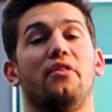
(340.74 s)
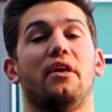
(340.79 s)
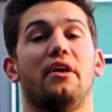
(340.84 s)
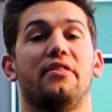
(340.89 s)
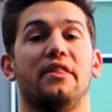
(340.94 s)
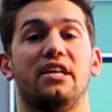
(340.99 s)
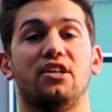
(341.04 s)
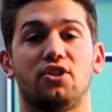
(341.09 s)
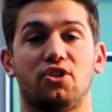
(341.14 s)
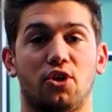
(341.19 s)

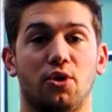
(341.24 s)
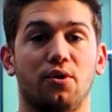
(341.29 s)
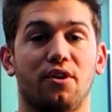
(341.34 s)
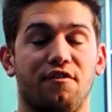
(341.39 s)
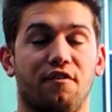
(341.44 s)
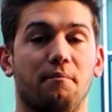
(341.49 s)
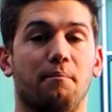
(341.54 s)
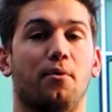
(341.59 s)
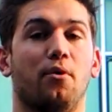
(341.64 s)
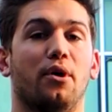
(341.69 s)
in these 2
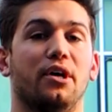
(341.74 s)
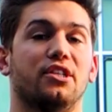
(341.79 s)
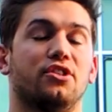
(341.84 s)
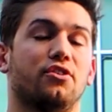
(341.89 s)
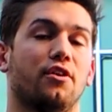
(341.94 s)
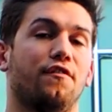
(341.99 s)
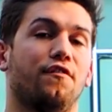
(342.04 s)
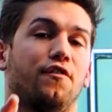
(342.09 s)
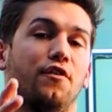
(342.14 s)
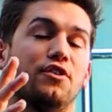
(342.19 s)
different points,
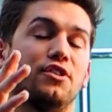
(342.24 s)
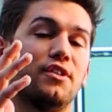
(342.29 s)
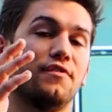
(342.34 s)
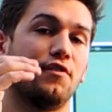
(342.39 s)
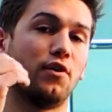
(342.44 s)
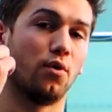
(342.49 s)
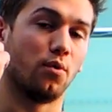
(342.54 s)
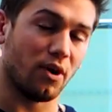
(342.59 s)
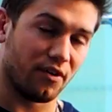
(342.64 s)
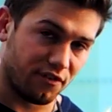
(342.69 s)
so first of
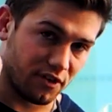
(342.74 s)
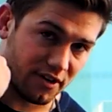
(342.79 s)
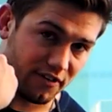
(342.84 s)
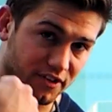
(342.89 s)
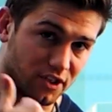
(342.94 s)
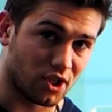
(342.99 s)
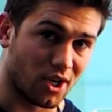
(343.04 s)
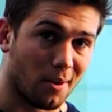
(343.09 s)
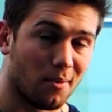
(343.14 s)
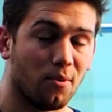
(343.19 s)
all, if you're
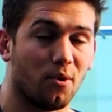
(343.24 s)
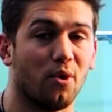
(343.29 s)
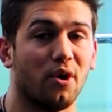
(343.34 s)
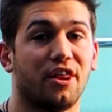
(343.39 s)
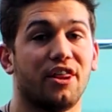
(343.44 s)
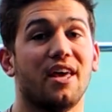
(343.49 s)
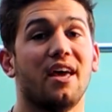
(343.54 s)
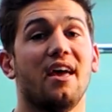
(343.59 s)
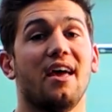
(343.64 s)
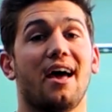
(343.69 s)
having trouble with
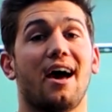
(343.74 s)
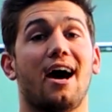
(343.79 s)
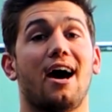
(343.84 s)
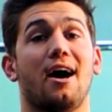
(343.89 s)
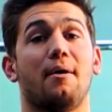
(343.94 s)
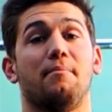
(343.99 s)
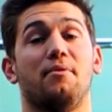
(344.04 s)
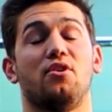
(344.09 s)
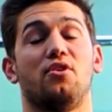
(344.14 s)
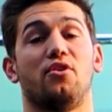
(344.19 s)

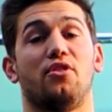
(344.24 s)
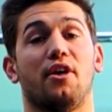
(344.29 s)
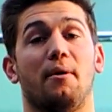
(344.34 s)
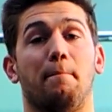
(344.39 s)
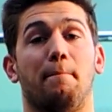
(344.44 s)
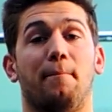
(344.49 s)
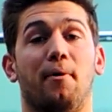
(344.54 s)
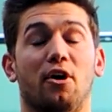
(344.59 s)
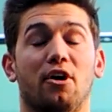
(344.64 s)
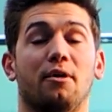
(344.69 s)
the
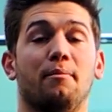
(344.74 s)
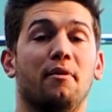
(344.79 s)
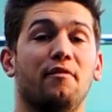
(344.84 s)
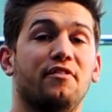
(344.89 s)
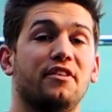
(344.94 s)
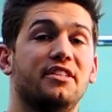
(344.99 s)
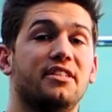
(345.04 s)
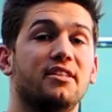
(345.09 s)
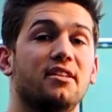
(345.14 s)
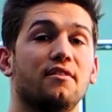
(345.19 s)
bottom of
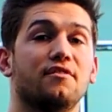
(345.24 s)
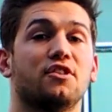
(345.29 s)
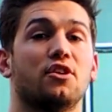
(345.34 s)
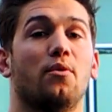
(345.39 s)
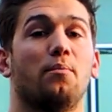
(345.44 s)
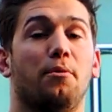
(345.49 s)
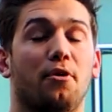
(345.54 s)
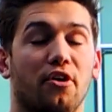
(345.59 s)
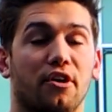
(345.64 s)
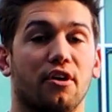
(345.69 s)
the deadlift,
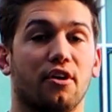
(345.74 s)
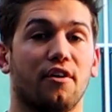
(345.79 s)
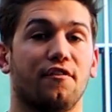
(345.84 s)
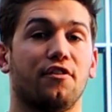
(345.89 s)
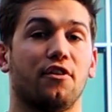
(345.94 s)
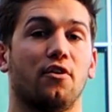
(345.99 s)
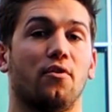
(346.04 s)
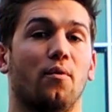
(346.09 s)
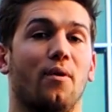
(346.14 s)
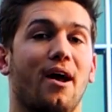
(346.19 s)
so pulling it off
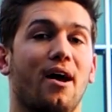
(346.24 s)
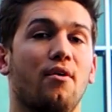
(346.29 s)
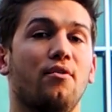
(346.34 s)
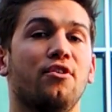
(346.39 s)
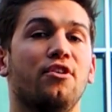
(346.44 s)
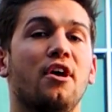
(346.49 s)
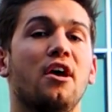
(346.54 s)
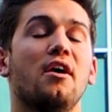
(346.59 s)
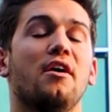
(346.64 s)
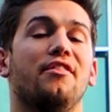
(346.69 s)
the
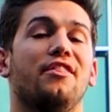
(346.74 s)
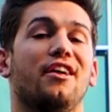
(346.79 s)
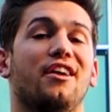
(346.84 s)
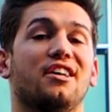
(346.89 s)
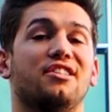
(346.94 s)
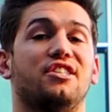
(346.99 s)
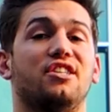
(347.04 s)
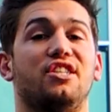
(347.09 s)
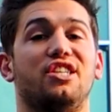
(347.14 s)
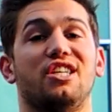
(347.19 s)
ground, then
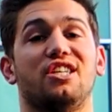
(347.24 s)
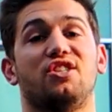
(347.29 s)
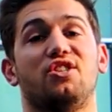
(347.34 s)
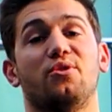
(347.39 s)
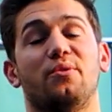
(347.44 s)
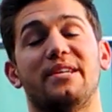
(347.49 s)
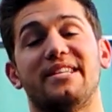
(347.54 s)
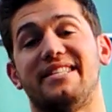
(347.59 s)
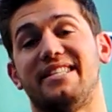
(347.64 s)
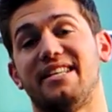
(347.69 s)
I suggest doing